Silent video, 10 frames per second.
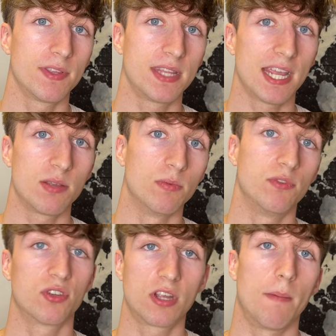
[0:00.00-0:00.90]
day, we've
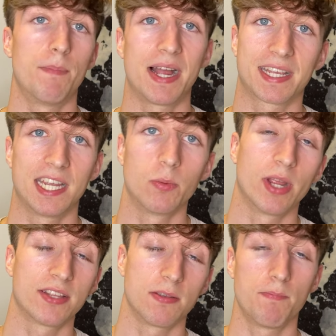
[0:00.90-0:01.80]
just come back in. We
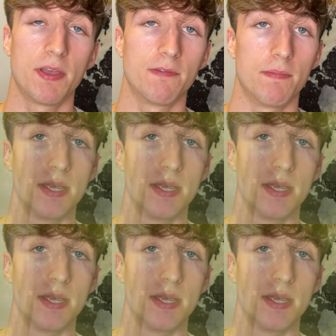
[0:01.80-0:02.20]
had a bit of a